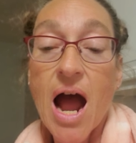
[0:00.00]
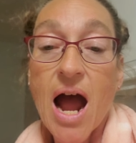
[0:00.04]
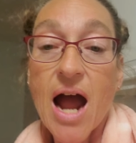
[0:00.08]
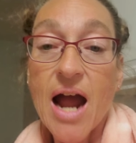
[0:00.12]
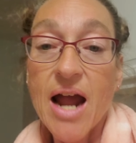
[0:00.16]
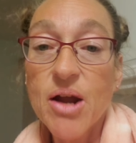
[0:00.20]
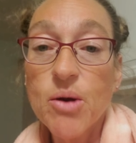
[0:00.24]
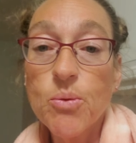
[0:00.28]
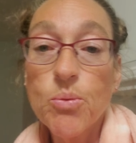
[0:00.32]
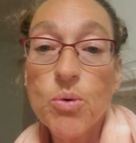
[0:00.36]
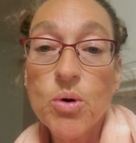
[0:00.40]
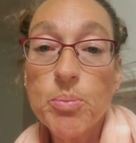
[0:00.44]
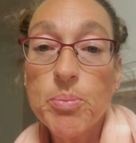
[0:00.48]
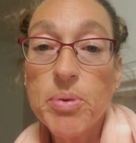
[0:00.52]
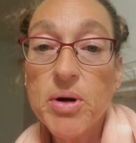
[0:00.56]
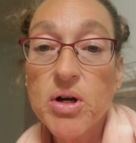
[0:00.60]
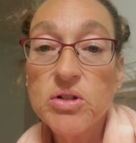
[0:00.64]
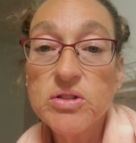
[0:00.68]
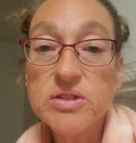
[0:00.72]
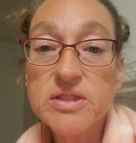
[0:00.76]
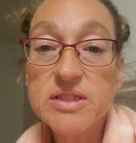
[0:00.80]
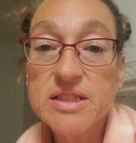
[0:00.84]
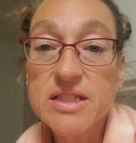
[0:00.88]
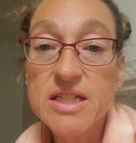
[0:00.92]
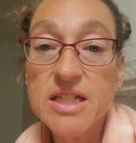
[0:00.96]
I will
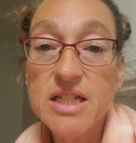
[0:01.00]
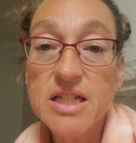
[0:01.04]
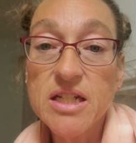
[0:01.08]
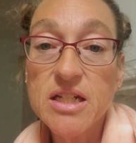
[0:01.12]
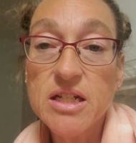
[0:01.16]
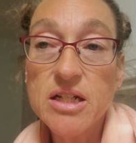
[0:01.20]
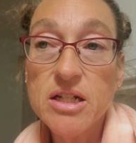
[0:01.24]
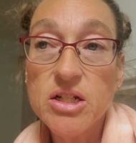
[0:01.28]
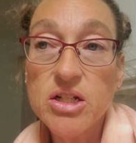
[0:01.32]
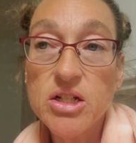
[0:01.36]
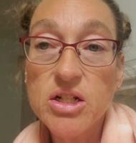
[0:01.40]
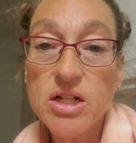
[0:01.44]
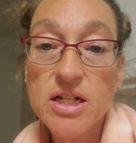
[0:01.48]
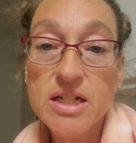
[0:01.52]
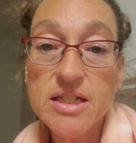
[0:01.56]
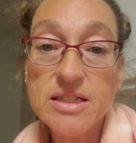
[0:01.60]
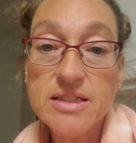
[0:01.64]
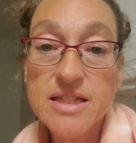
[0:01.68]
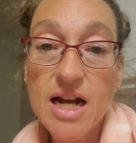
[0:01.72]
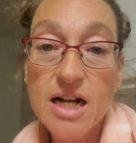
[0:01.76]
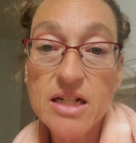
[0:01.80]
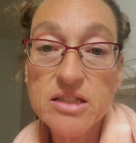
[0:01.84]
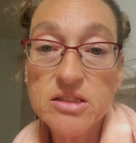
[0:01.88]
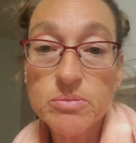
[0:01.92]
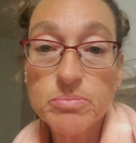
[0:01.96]
post the
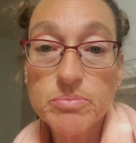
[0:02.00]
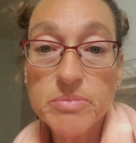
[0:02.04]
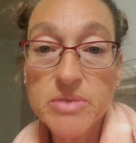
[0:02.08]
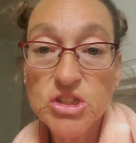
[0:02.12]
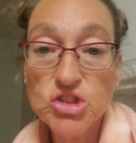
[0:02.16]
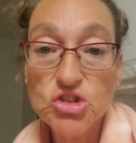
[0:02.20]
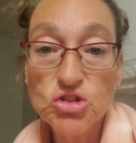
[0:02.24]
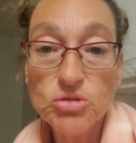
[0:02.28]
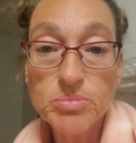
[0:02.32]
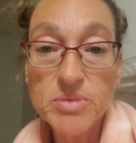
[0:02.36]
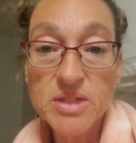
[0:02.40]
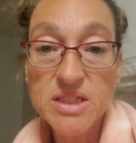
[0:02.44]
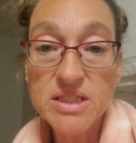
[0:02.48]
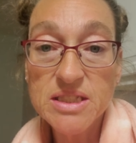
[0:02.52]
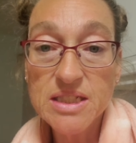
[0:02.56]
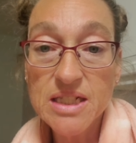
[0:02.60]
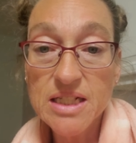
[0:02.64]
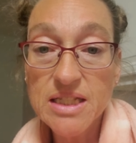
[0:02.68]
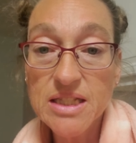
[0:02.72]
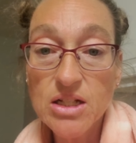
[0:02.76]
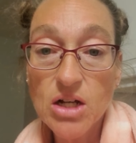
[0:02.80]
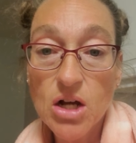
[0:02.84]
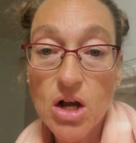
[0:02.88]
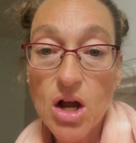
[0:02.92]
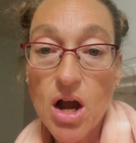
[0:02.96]
exact measurements
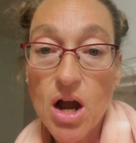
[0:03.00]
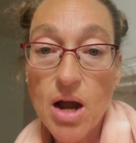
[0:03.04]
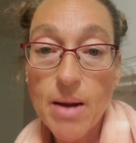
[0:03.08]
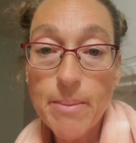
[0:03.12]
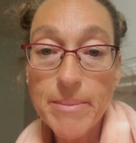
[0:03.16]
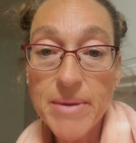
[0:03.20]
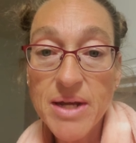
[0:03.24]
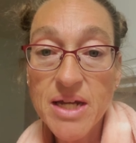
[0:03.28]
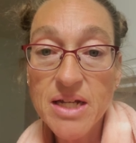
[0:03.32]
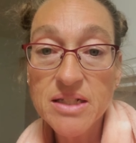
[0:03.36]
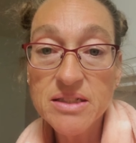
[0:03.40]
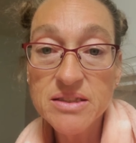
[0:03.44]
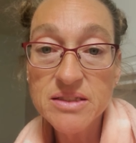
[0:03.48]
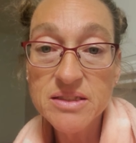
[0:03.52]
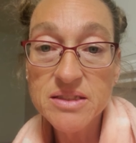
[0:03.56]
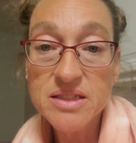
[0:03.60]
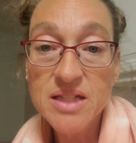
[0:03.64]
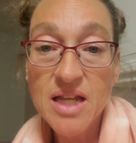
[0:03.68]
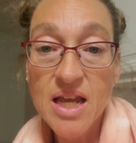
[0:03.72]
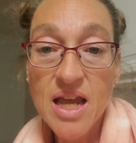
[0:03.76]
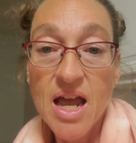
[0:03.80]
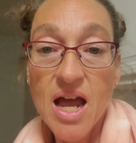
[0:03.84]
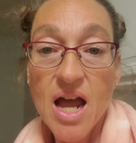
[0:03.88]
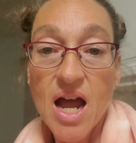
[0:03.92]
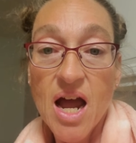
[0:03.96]
in the comments,
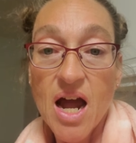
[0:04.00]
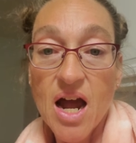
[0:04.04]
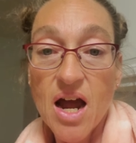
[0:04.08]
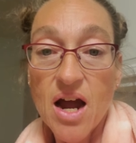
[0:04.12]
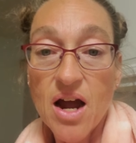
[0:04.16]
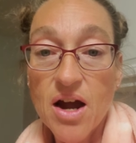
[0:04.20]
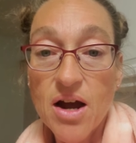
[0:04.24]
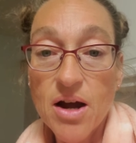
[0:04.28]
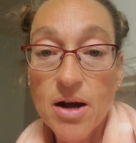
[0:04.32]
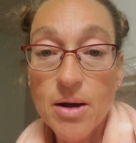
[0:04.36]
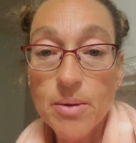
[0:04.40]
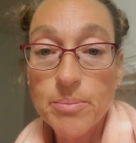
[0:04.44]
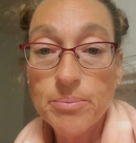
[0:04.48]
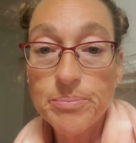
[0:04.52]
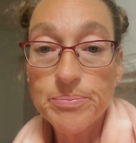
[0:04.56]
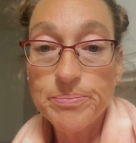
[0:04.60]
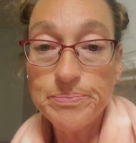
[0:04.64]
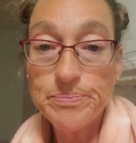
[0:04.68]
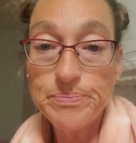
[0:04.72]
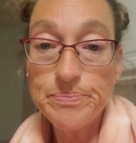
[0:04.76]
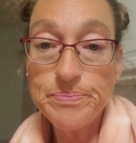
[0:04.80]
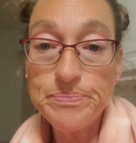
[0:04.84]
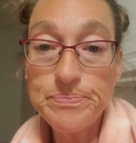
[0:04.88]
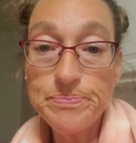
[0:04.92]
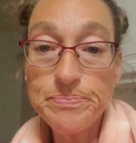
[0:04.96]
but
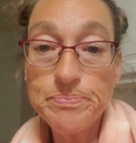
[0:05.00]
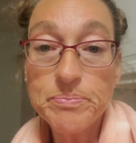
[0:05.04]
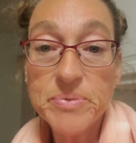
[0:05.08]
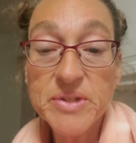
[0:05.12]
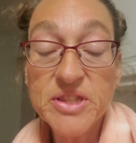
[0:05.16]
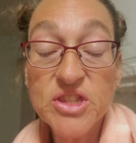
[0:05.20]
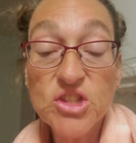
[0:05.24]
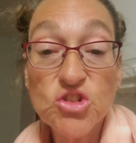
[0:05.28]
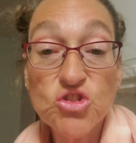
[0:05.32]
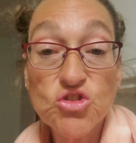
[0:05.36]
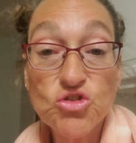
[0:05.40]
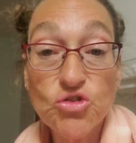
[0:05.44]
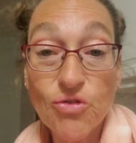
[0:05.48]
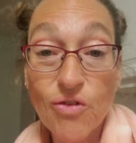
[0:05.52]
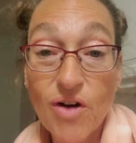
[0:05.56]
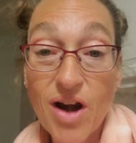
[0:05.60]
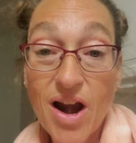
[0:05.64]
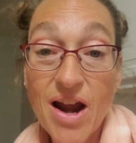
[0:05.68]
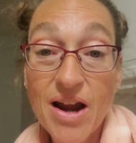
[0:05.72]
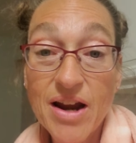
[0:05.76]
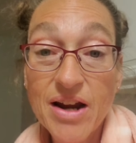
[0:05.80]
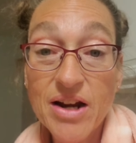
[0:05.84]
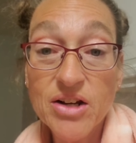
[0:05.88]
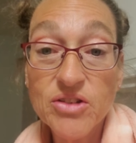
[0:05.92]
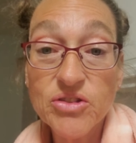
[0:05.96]

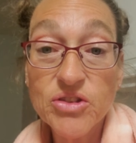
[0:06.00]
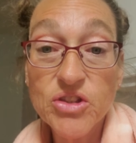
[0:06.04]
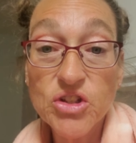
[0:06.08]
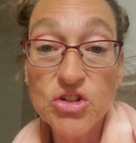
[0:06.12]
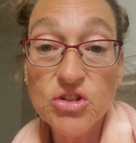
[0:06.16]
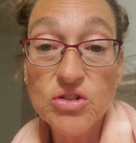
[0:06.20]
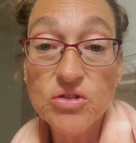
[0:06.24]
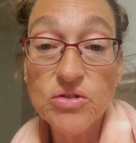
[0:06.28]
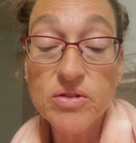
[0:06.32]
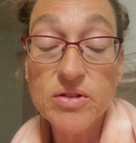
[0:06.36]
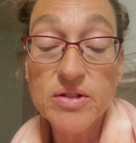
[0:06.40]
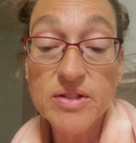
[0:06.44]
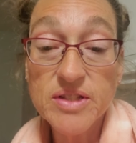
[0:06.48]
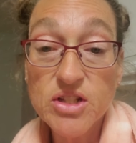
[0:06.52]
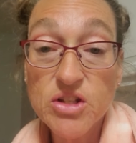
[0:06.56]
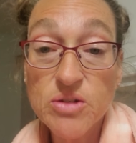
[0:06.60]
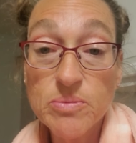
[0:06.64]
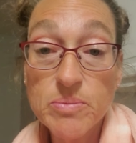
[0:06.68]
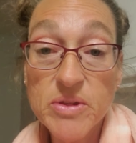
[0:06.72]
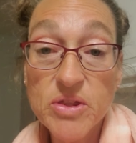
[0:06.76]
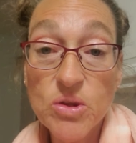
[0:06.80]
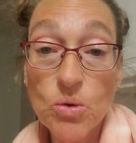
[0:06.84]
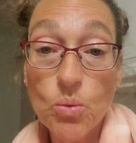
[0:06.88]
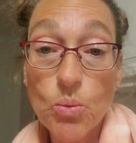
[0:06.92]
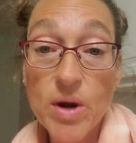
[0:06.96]

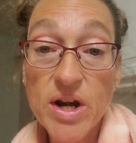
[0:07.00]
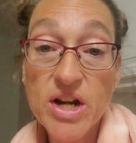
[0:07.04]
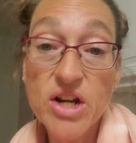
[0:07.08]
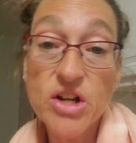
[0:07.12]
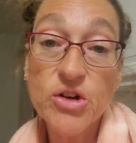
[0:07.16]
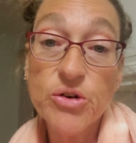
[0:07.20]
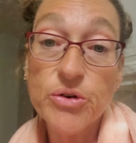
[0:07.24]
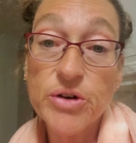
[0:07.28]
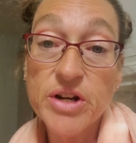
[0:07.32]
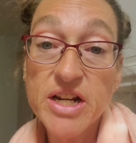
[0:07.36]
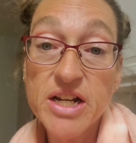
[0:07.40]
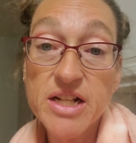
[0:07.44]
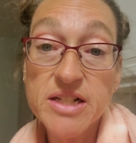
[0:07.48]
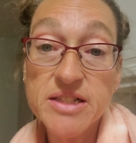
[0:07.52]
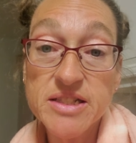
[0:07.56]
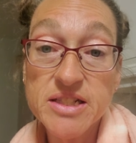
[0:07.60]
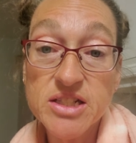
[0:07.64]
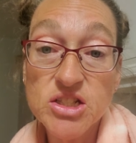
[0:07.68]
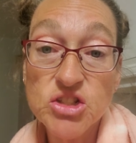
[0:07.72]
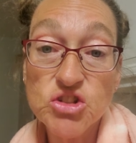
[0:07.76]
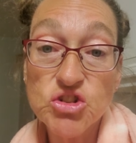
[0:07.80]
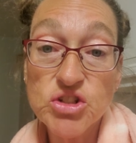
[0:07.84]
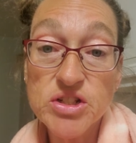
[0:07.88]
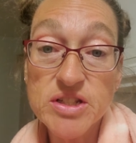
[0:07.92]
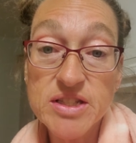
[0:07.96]
the wet ingredients
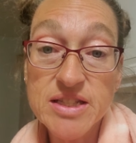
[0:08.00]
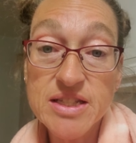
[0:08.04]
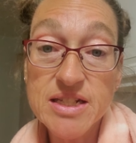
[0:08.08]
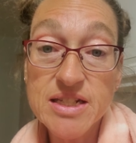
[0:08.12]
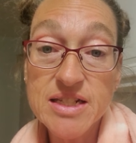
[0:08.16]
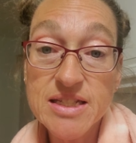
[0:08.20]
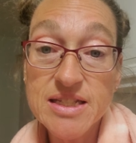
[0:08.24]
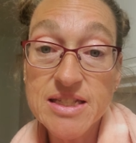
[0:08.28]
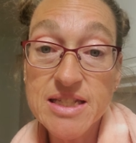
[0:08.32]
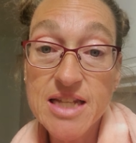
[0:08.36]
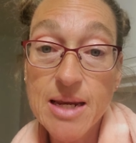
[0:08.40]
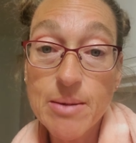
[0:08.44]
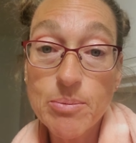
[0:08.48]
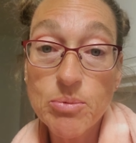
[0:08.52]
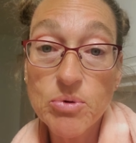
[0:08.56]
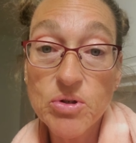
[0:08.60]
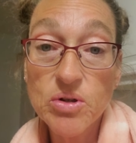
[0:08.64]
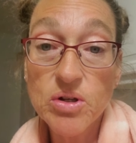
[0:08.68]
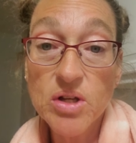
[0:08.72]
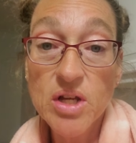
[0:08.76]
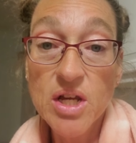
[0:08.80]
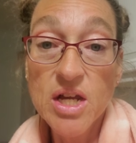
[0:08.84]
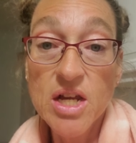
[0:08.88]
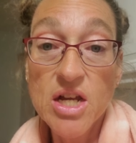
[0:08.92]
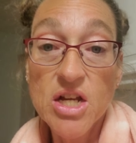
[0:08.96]
is just 6
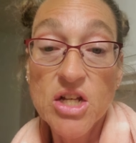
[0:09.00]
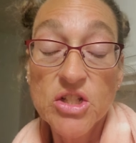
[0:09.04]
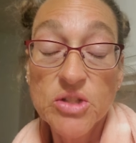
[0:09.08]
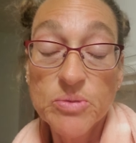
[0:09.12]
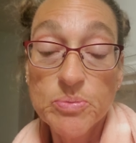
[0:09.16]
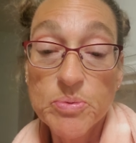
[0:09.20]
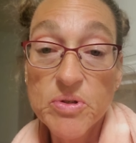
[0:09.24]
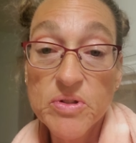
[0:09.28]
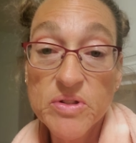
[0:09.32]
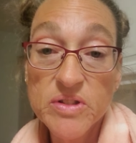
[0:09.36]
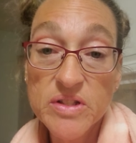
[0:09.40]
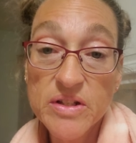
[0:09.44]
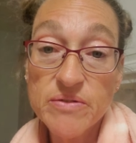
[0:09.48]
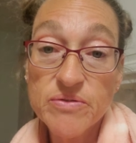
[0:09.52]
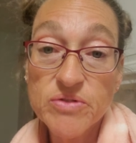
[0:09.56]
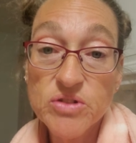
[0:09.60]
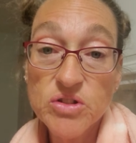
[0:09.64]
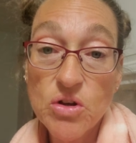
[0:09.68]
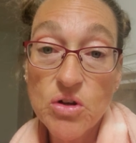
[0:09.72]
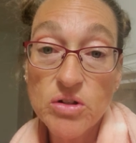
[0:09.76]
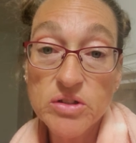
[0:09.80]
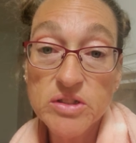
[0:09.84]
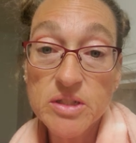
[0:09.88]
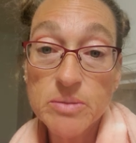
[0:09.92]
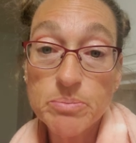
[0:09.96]
tablespoons of
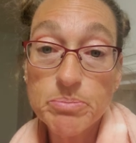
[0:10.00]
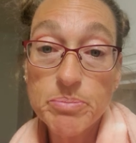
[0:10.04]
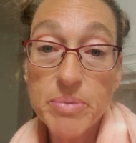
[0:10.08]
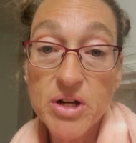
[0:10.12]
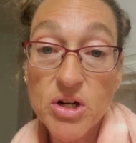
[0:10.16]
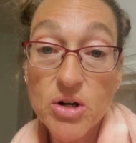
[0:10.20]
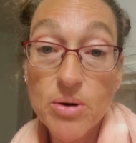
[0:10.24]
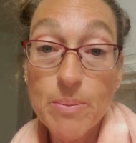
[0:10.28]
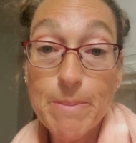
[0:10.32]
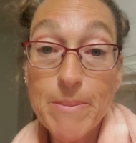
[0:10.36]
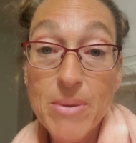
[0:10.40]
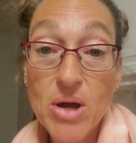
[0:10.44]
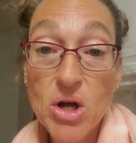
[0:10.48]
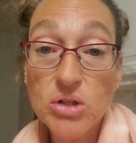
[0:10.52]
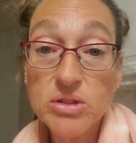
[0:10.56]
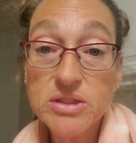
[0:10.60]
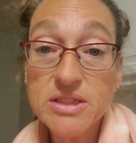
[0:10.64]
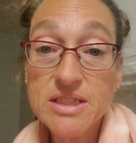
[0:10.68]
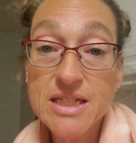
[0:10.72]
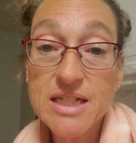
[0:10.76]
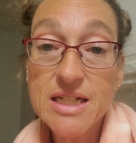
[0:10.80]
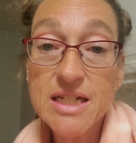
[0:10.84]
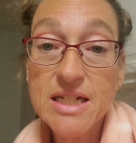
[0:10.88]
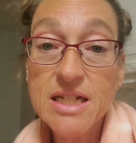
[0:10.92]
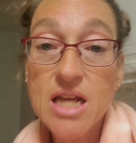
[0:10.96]
salted butter
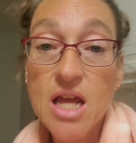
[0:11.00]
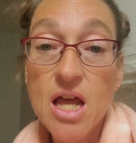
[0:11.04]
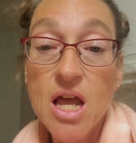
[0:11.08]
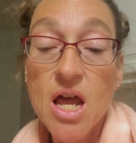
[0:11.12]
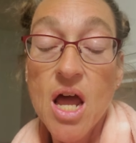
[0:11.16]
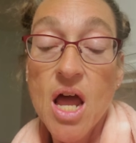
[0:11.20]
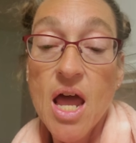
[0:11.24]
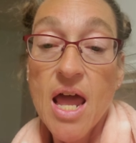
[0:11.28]
melted,